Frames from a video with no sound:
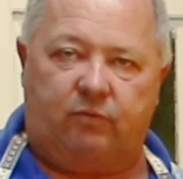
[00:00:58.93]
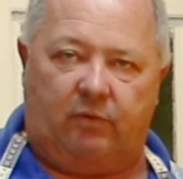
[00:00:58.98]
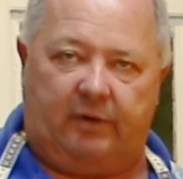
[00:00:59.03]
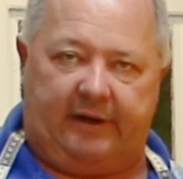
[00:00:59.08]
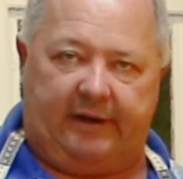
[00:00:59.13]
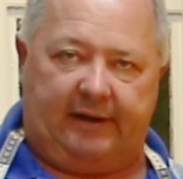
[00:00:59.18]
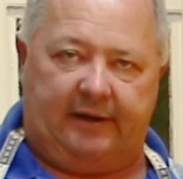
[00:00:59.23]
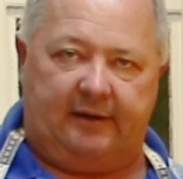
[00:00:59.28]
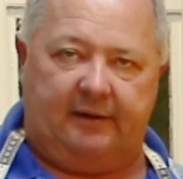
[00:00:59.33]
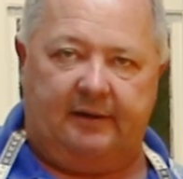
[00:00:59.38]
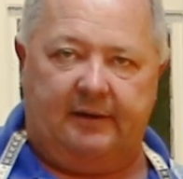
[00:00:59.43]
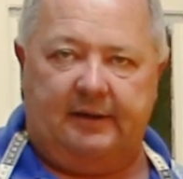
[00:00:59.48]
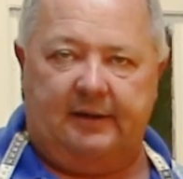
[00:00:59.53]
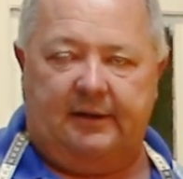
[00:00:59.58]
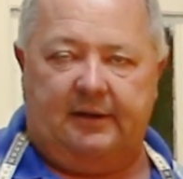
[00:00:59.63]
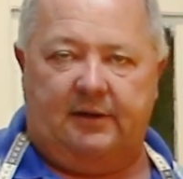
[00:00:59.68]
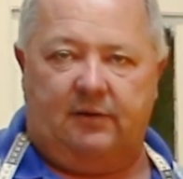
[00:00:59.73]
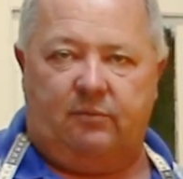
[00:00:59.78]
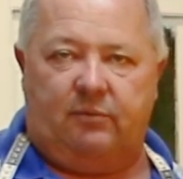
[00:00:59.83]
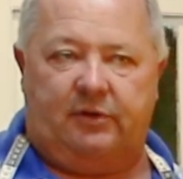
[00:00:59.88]
wing,
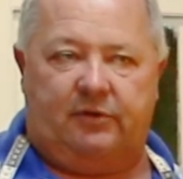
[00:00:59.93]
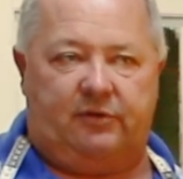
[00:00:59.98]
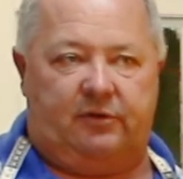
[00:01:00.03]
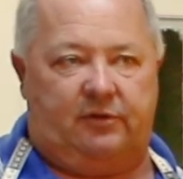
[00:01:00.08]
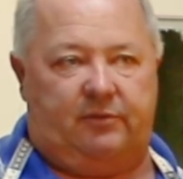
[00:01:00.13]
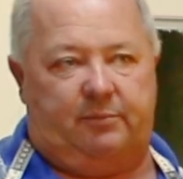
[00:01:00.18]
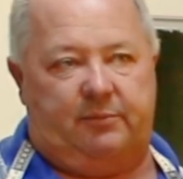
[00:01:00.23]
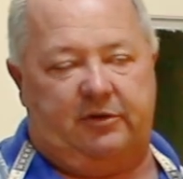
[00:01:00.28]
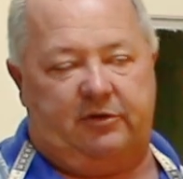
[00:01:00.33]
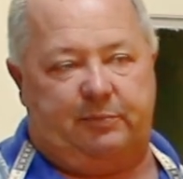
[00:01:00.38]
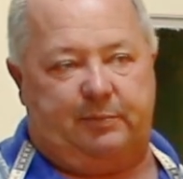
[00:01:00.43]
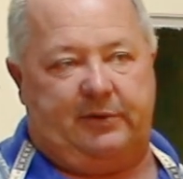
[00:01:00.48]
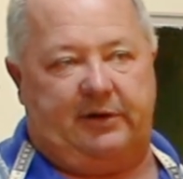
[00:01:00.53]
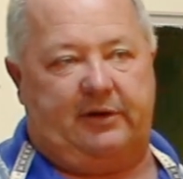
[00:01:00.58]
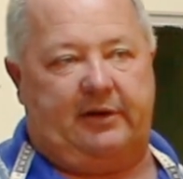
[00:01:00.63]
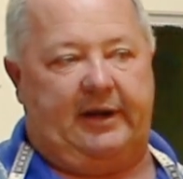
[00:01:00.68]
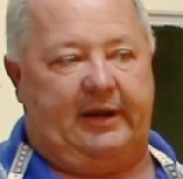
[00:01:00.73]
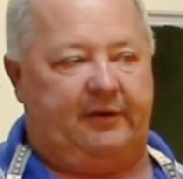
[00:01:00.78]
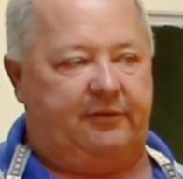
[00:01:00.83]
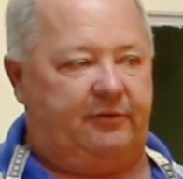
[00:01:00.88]
which in this
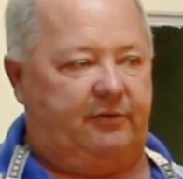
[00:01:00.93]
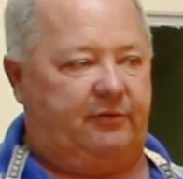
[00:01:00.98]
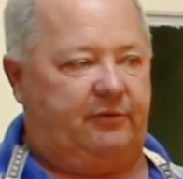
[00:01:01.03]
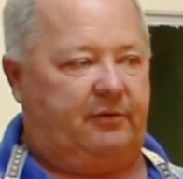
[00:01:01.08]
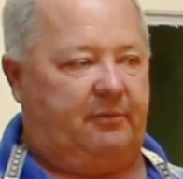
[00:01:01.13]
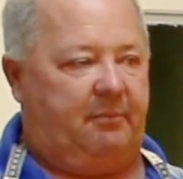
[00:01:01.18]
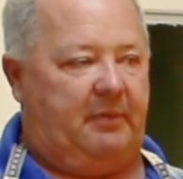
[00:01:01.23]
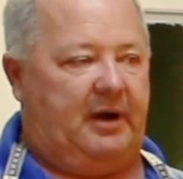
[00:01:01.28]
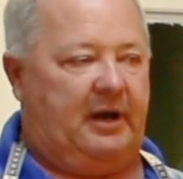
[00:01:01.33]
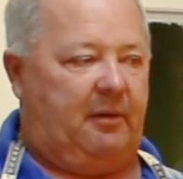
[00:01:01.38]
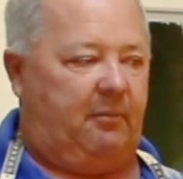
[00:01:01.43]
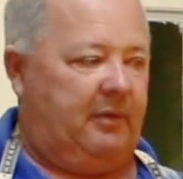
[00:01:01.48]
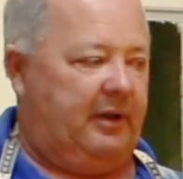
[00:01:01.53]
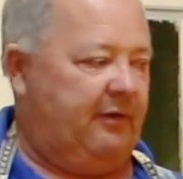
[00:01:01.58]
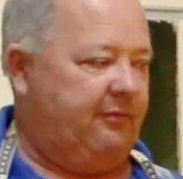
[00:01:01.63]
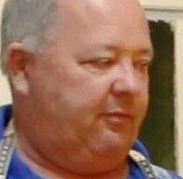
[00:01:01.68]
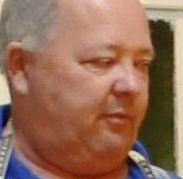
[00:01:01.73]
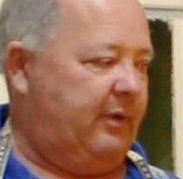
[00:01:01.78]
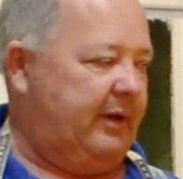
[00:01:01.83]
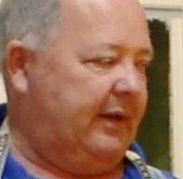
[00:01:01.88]
particular case is the bottom
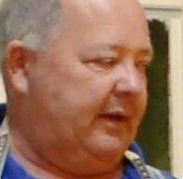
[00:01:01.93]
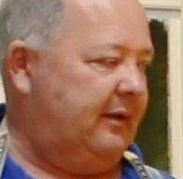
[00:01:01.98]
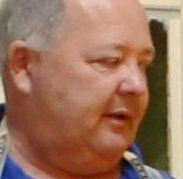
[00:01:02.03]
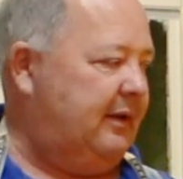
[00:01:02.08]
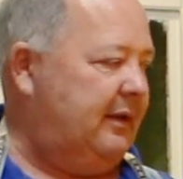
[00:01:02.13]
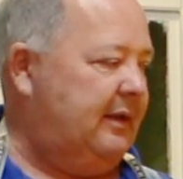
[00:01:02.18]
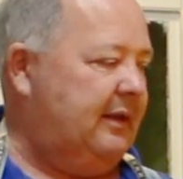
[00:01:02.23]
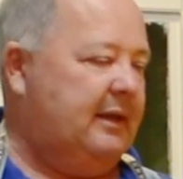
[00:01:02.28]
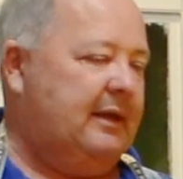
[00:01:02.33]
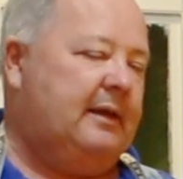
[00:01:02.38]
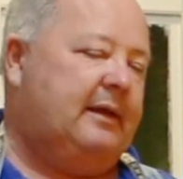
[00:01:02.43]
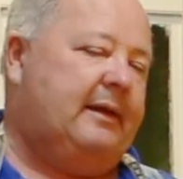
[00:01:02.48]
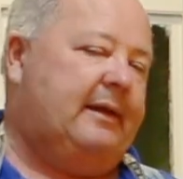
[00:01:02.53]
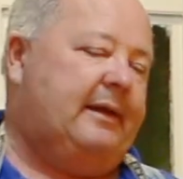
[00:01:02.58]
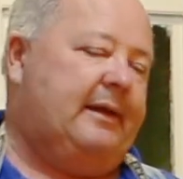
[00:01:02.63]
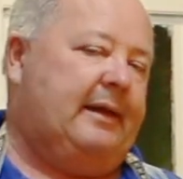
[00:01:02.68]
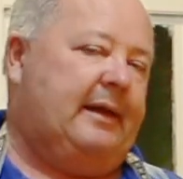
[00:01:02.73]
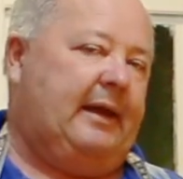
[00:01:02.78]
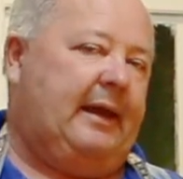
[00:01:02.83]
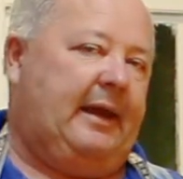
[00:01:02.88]
left wing,
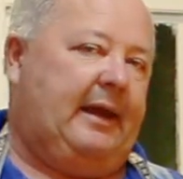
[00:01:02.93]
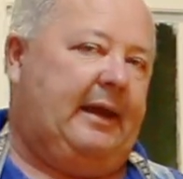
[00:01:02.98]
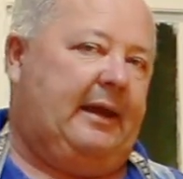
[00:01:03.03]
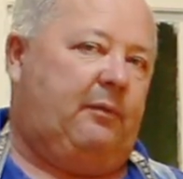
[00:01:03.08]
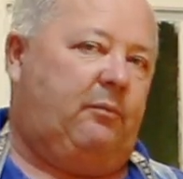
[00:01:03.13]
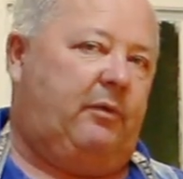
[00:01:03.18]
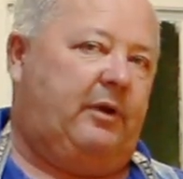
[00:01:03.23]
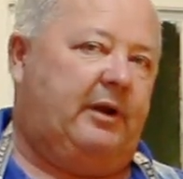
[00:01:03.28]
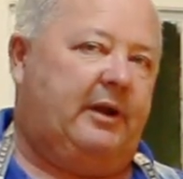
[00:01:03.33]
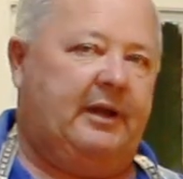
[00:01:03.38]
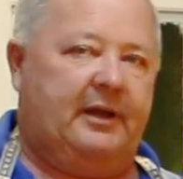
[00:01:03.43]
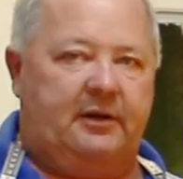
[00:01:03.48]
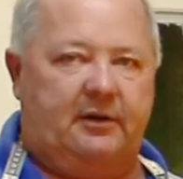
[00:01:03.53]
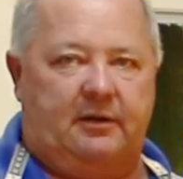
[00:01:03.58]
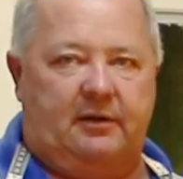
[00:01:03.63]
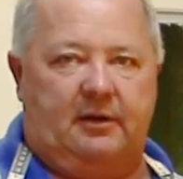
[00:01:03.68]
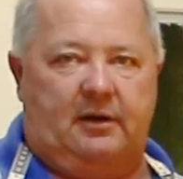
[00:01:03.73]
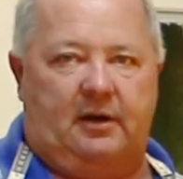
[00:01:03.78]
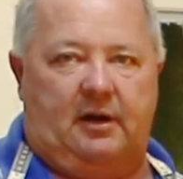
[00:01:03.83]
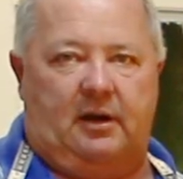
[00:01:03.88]
and we
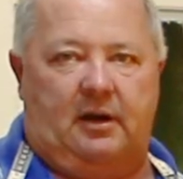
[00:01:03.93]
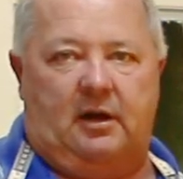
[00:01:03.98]
get a